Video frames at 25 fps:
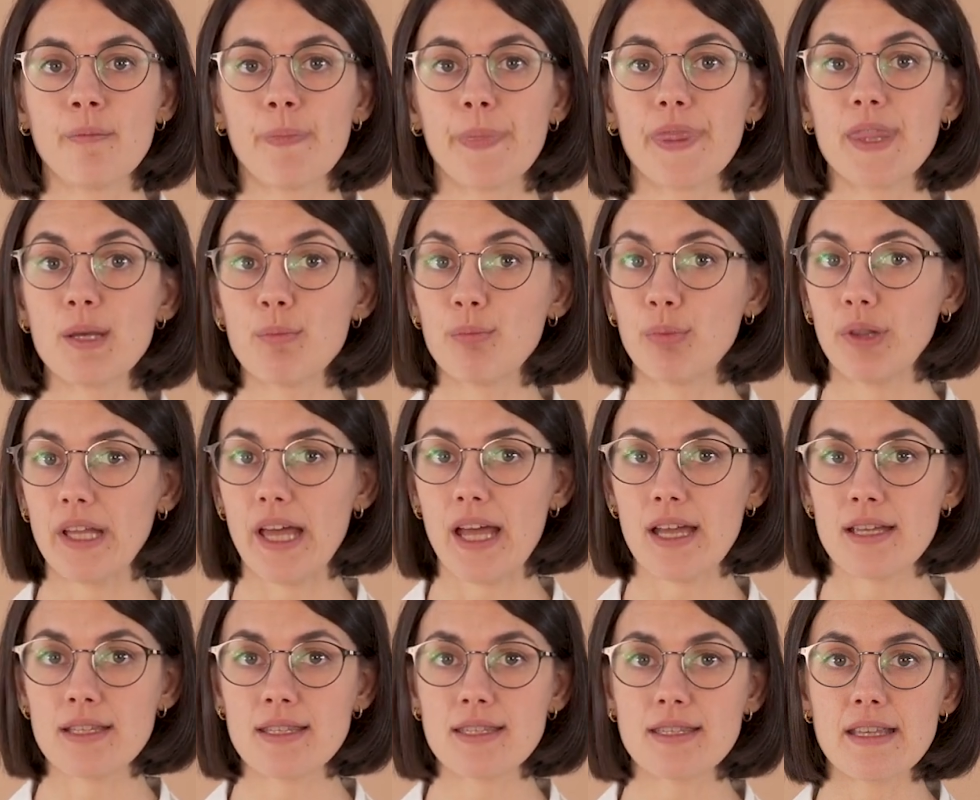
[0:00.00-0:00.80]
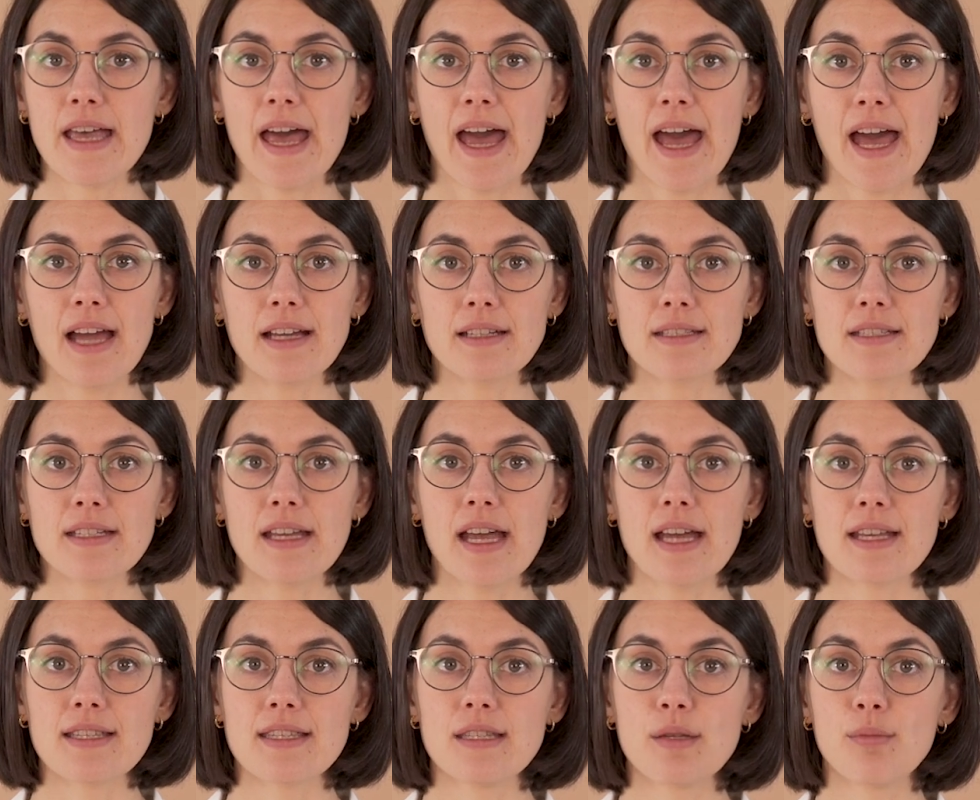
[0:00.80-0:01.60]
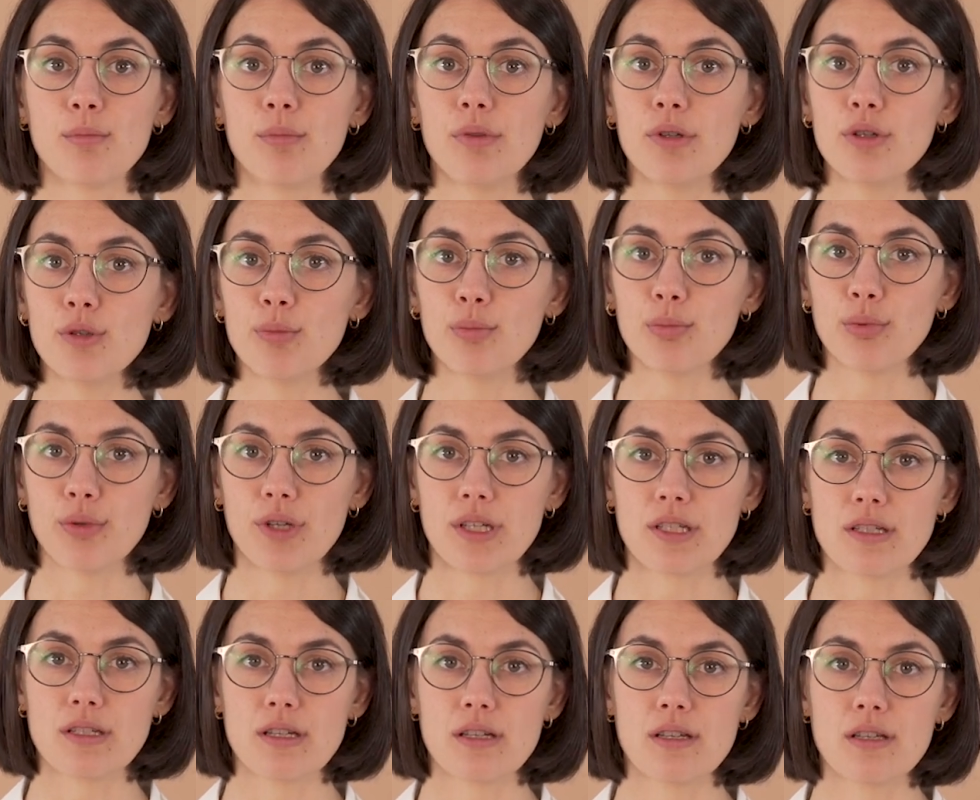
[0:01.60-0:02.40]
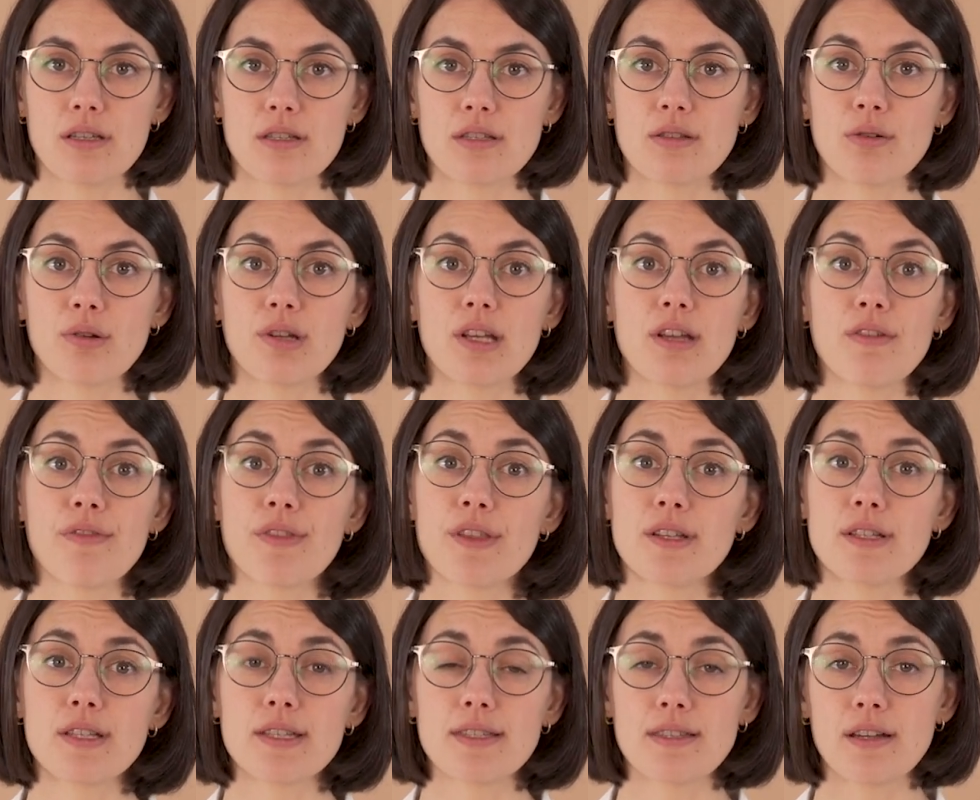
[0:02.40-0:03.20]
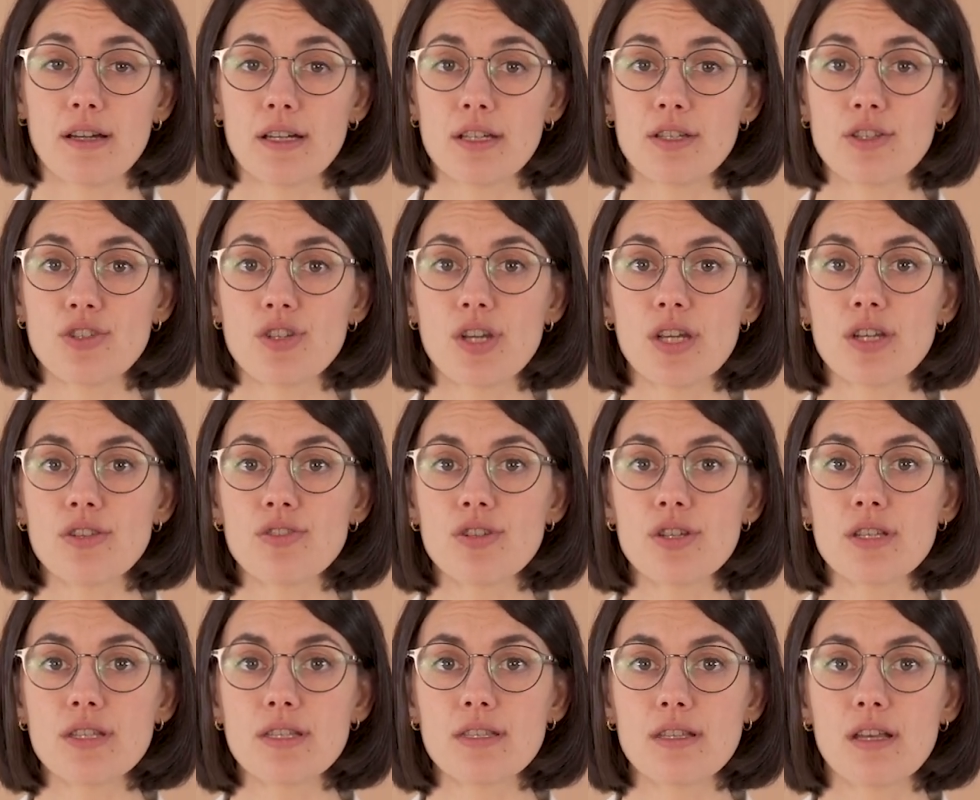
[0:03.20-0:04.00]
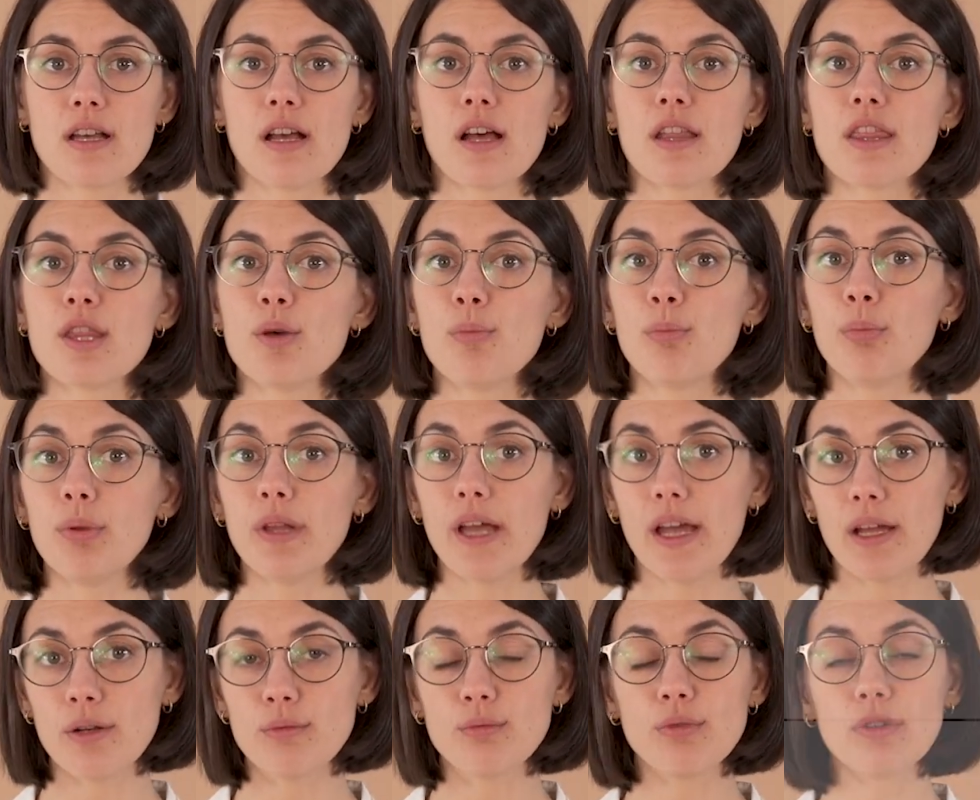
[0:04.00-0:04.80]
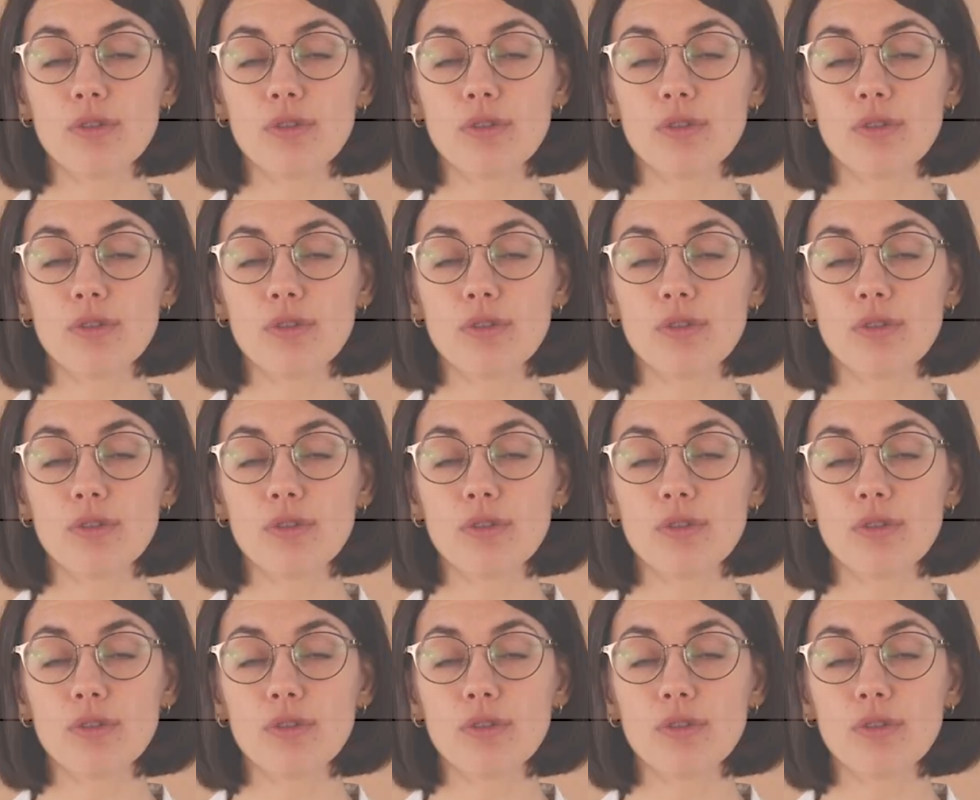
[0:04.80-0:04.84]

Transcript: The plans act as the blueprint, so if the design changes, the plan